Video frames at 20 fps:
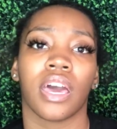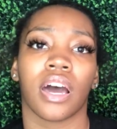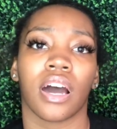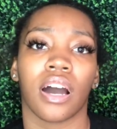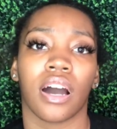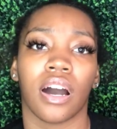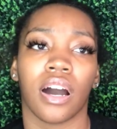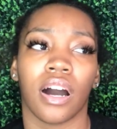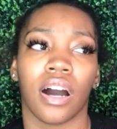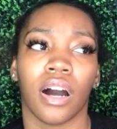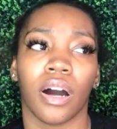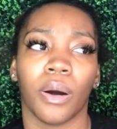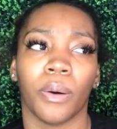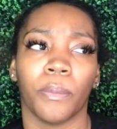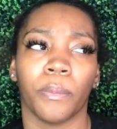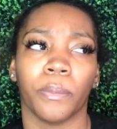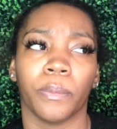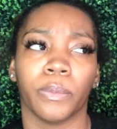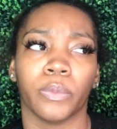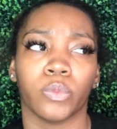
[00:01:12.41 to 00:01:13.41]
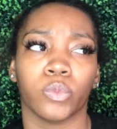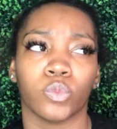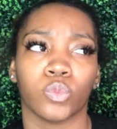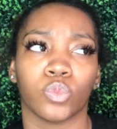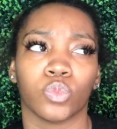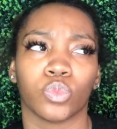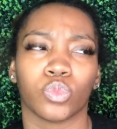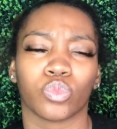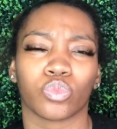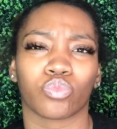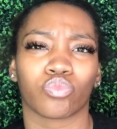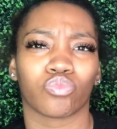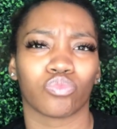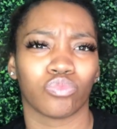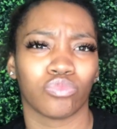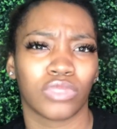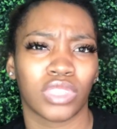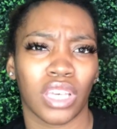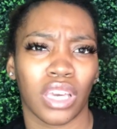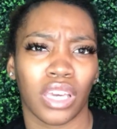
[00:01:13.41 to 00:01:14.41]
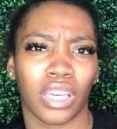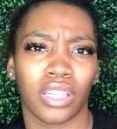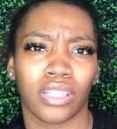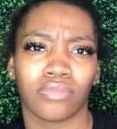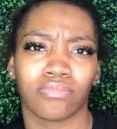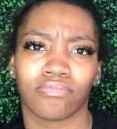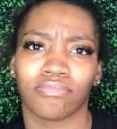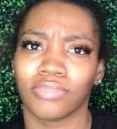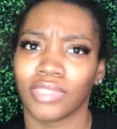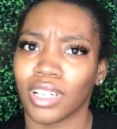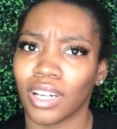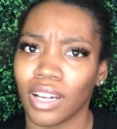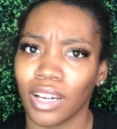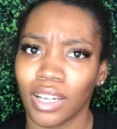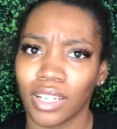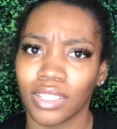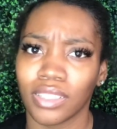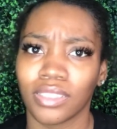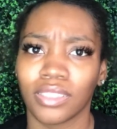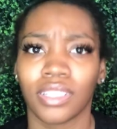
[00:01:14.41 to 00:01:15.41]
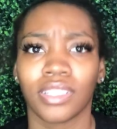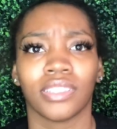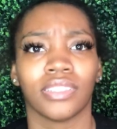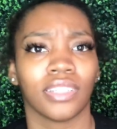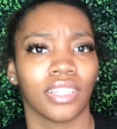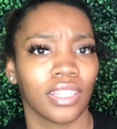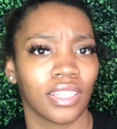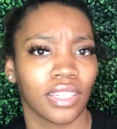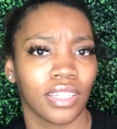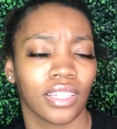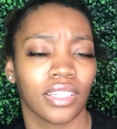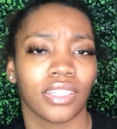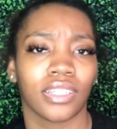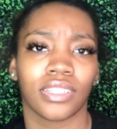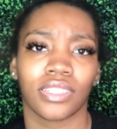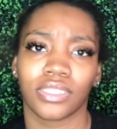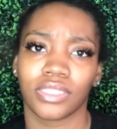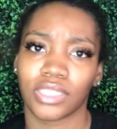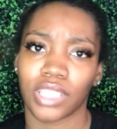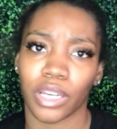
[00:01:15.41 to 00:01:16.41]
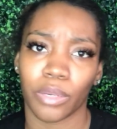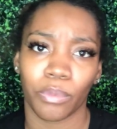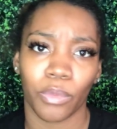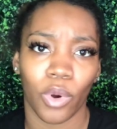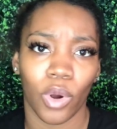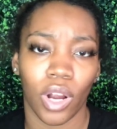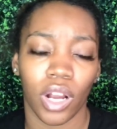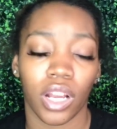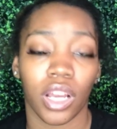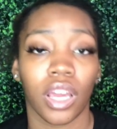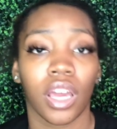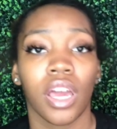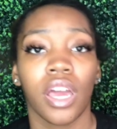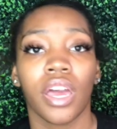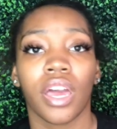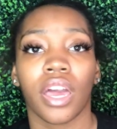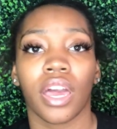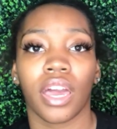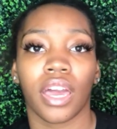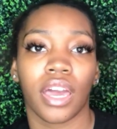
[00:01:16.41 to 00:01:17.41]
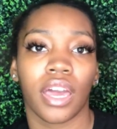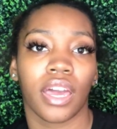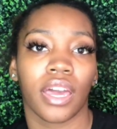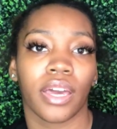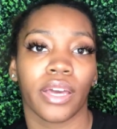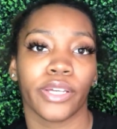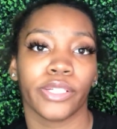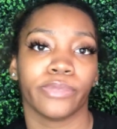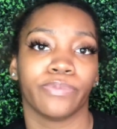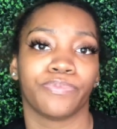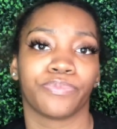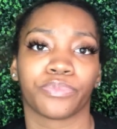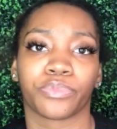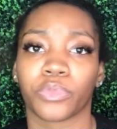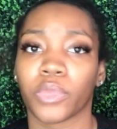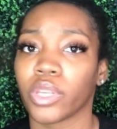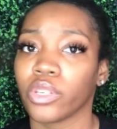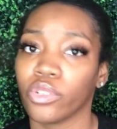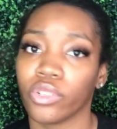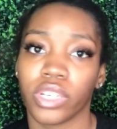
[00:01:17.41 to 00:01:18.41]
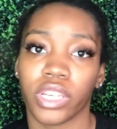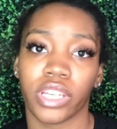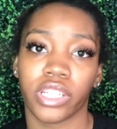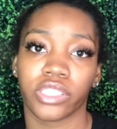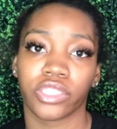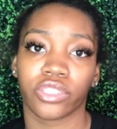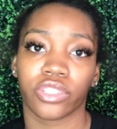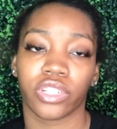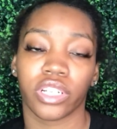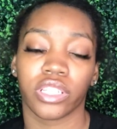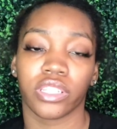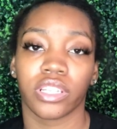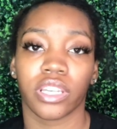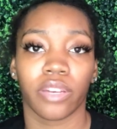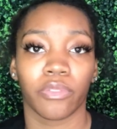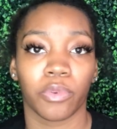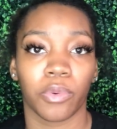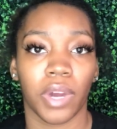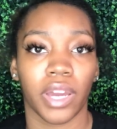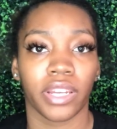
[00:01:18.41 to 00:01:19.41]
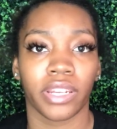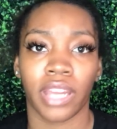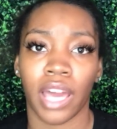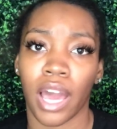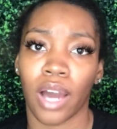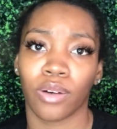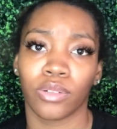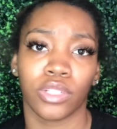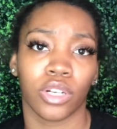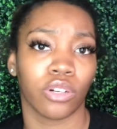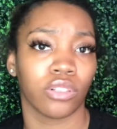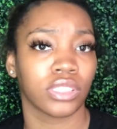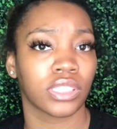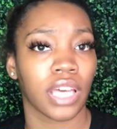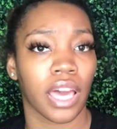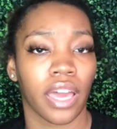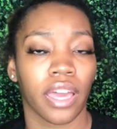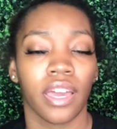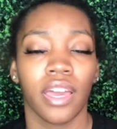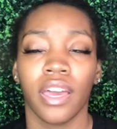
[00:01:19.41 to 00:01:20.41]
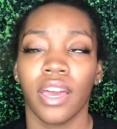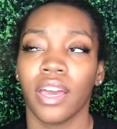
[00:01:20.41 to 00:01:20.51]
and say done, did it, check mark, and you get entered in the giveaway. Now, don't say